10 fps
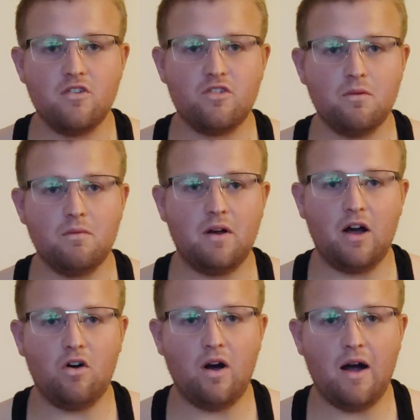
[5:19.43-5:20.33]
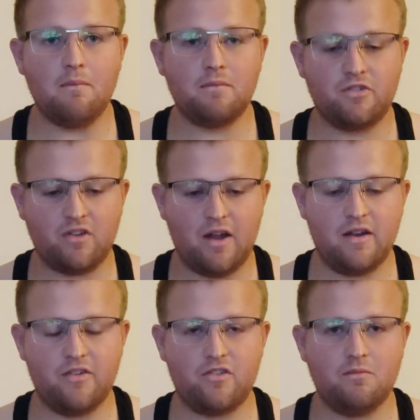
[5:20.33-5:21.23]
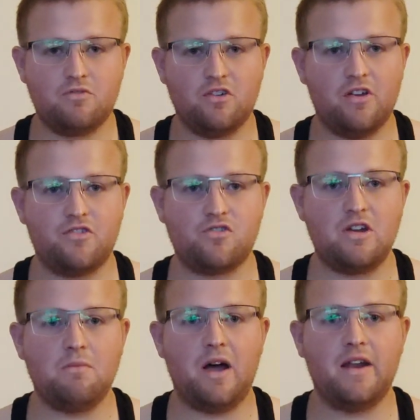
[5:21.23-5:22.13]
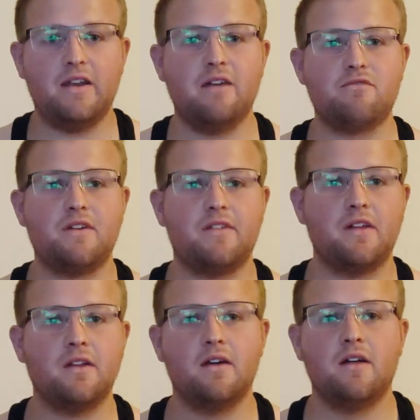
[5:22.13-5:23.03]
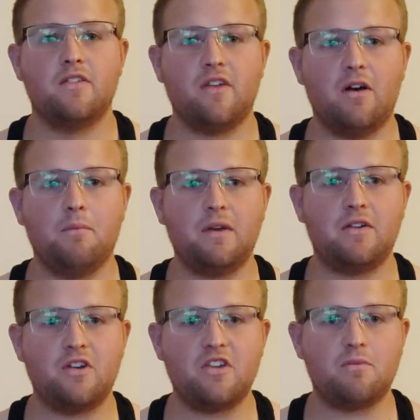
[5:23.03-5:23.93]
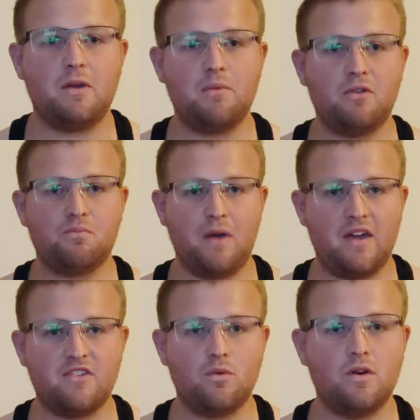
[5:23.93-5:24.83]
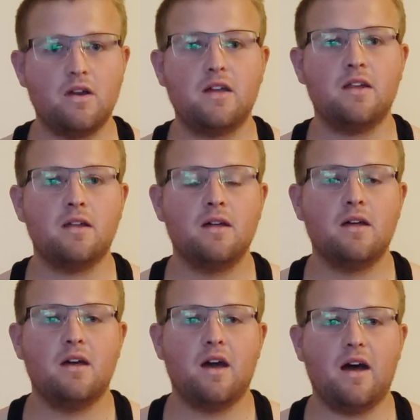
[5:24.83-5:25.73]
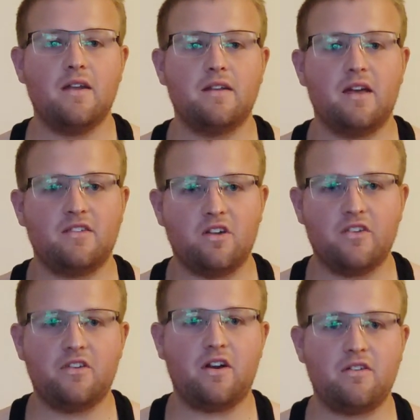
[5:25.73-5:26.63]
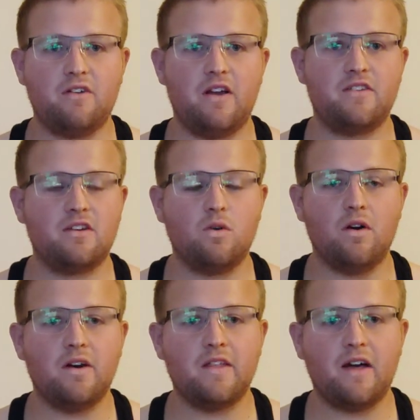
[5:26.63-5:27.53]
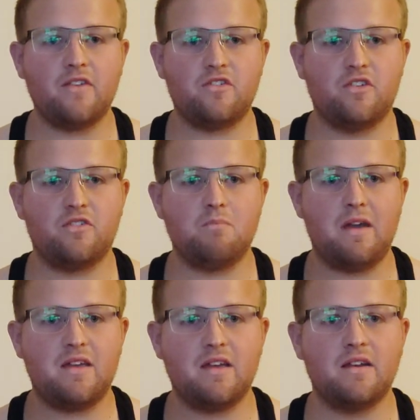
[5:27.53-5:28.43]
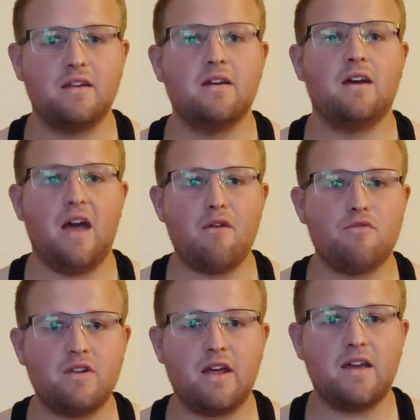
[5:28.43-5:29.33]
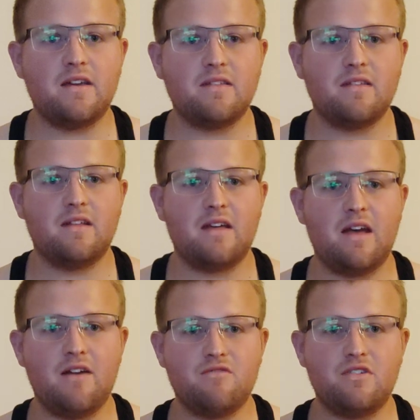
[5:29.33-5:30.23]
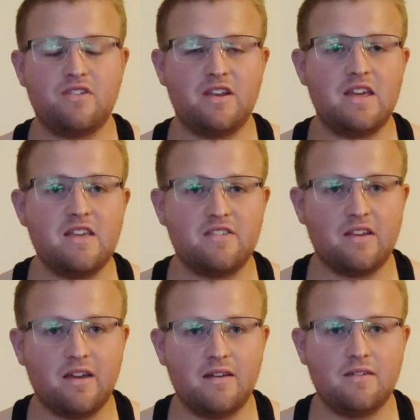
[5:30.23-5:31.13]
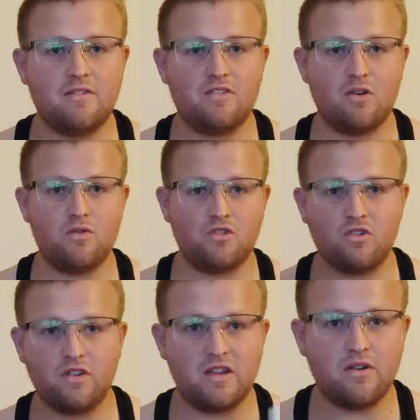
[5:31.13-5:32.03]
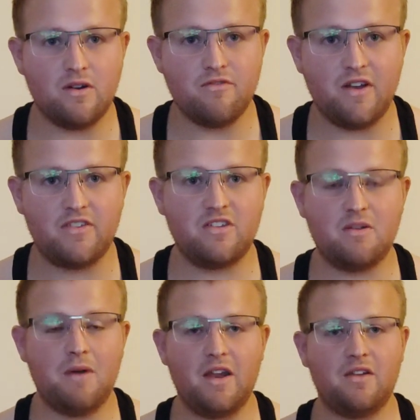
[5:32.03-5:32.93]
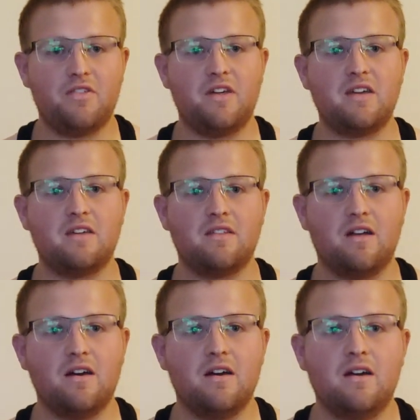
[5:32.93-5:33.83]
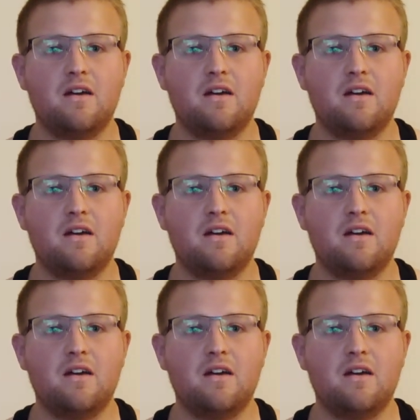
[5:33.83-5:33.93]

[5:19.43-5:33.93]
sort of streamlining everything to help increase people's pace of working, and that's not sacrificing quality, that's just making everyday everything easier. So suddenly you're going faster. You might not think that